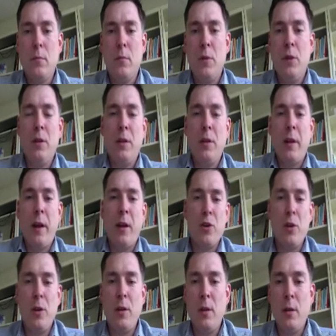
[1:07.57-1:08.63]
you could
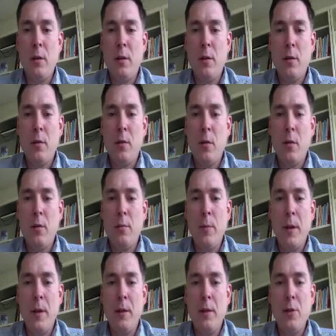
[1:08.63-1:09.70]
actually
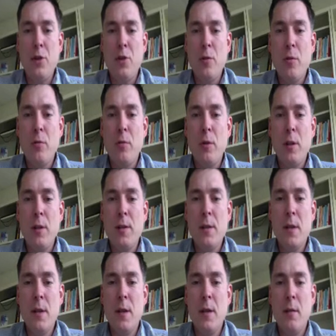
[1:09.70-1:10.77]
make this shorter. Let's
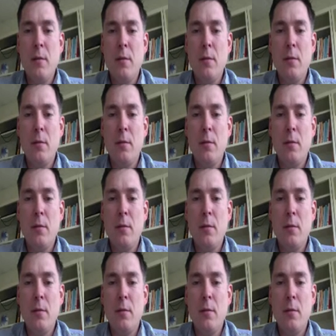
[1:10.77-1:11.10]
say